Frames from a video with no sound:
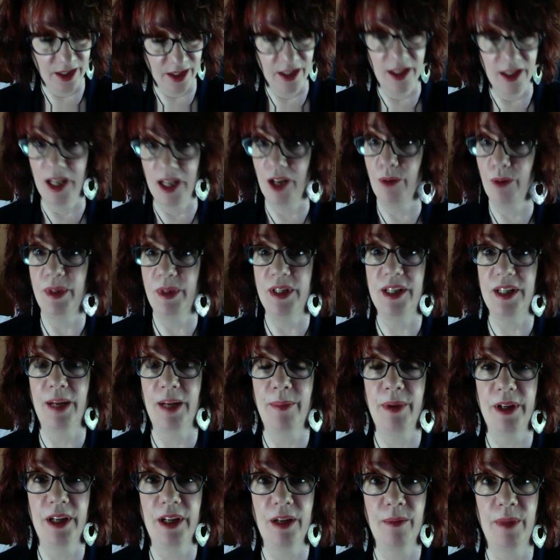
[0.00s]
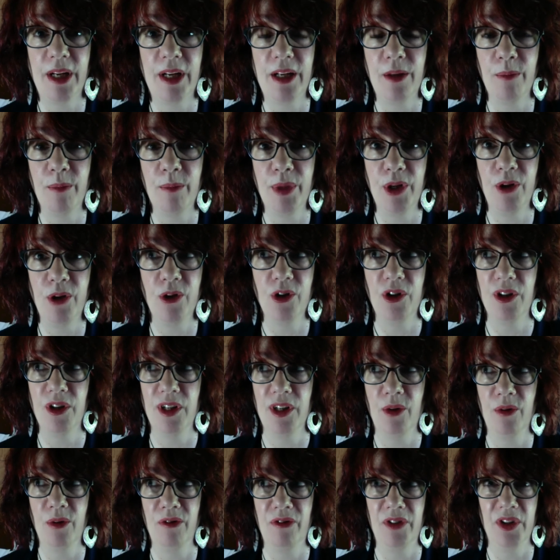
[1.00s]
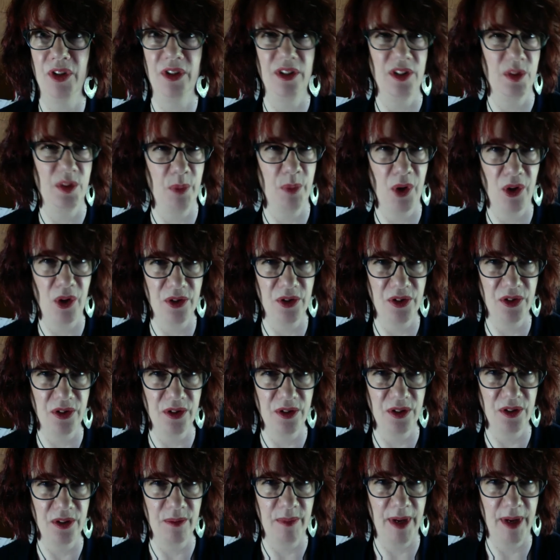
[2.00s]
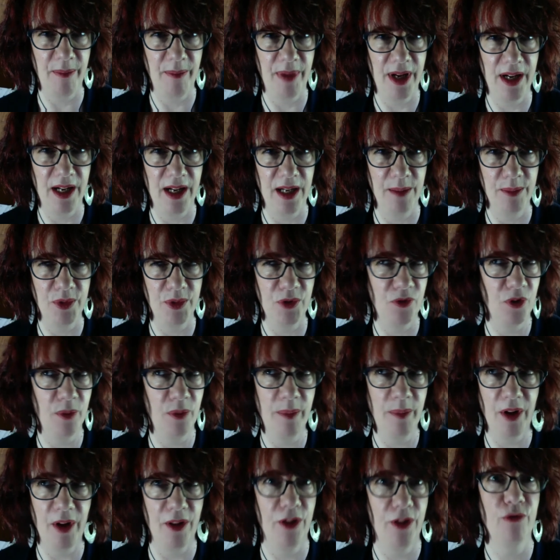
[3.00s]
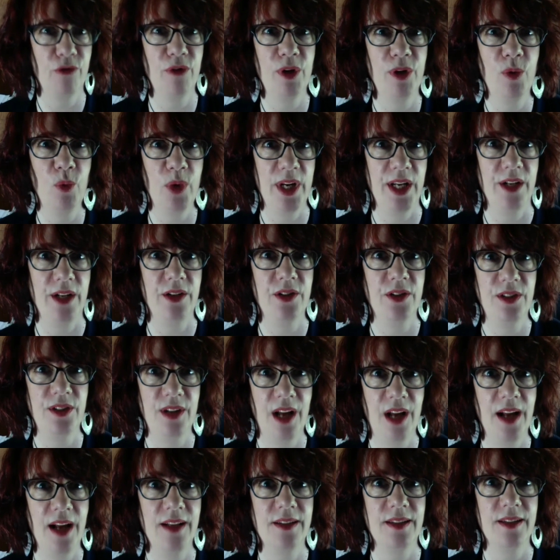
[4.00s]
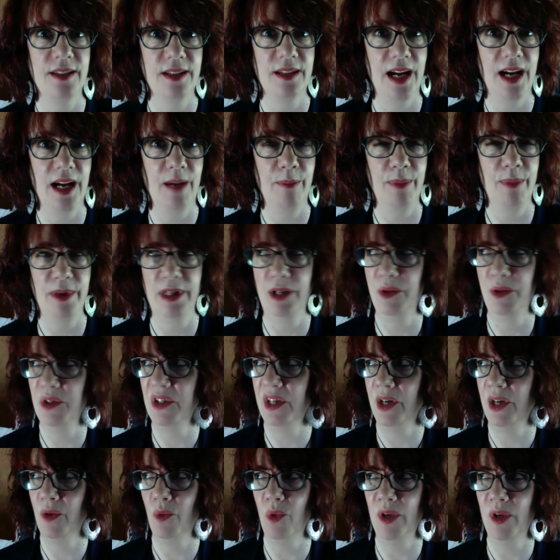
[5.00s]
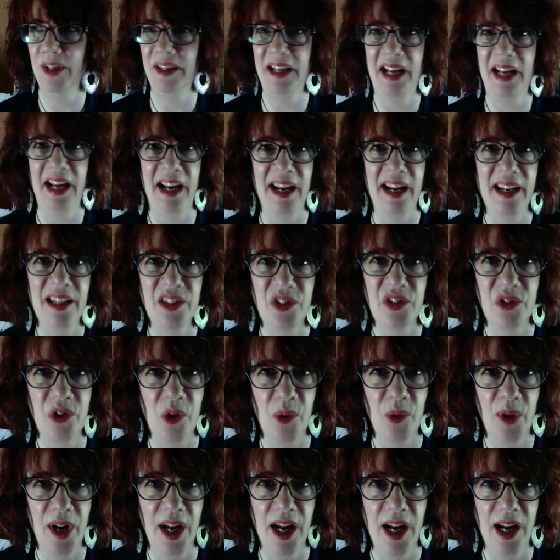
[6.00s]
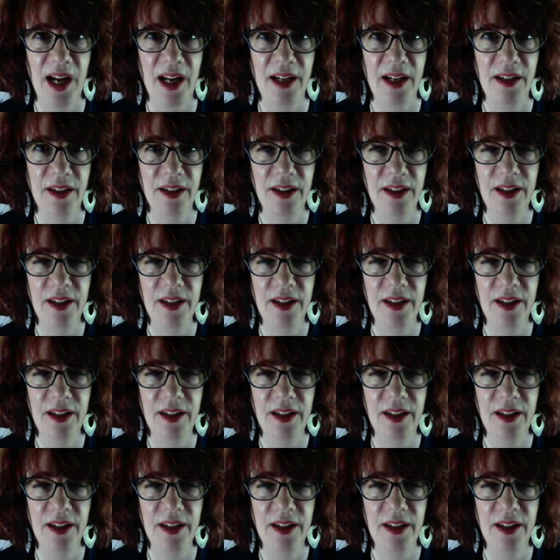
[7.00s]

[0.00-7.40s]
And I'd be typing on my computer and I would feel these pulses in my palms for about 3 weeks nonstop. And I was like, what the heck is going on?